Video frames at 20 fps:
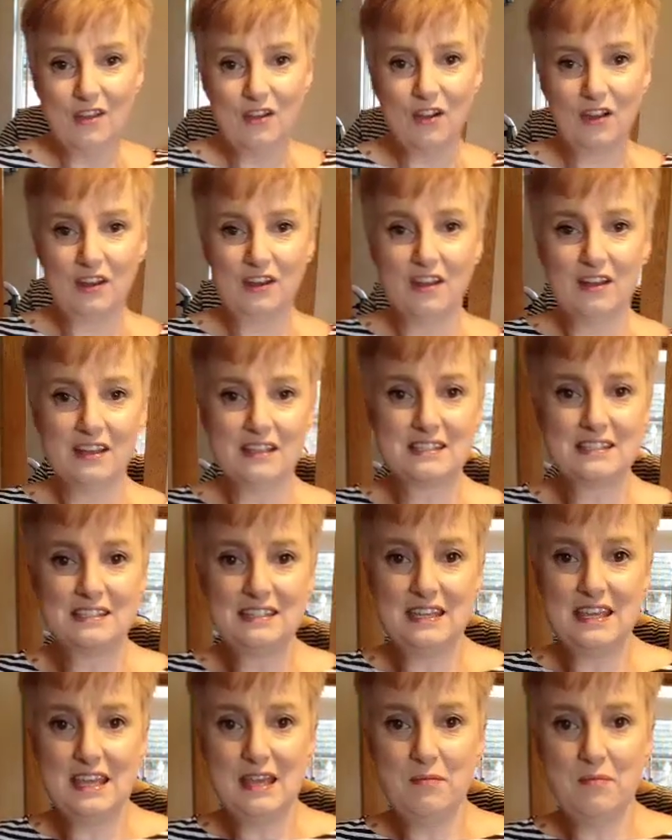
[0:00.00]
You've got a nice
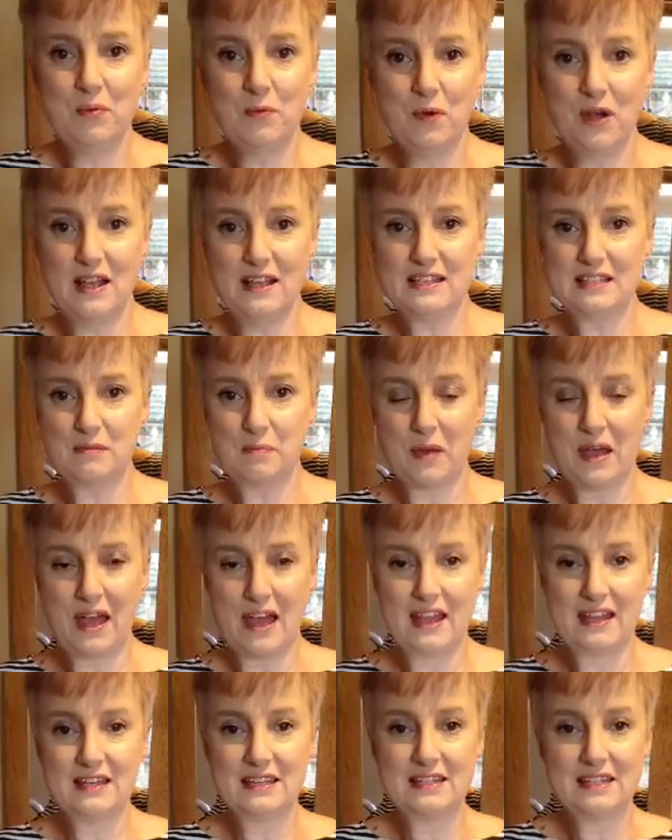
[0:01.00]
deep
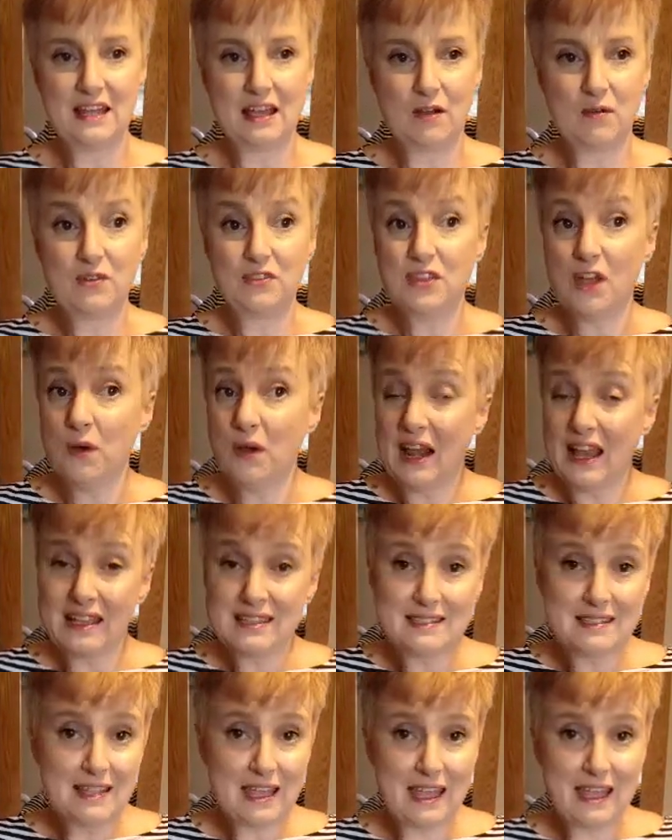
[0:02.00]
waistband with no
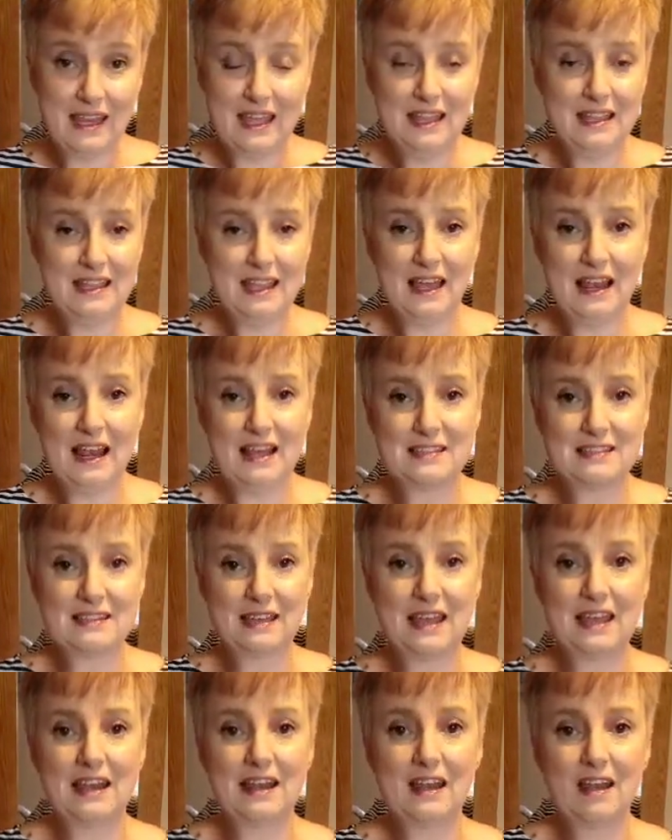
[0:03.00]
elastic in it. The
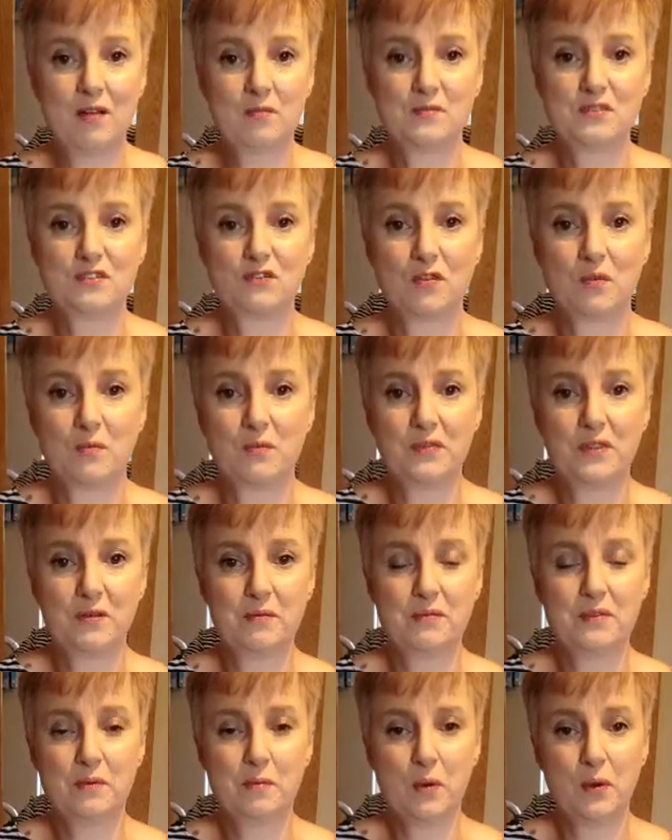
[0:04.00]
elastane comes from
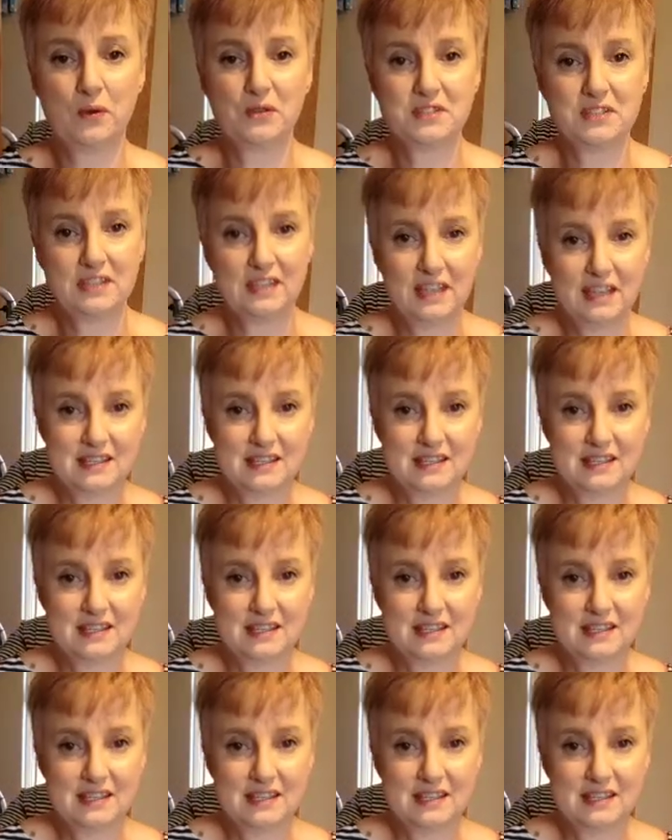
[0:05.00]
the Ponte